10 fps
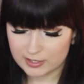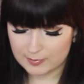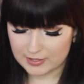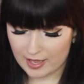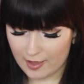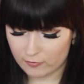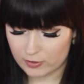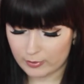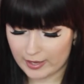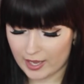it's been
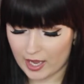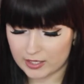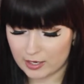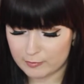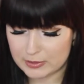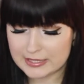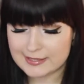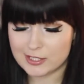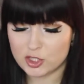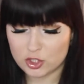everywhere, and I've been
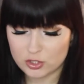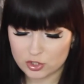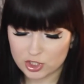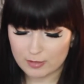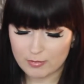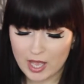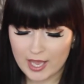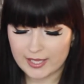listening in the gym.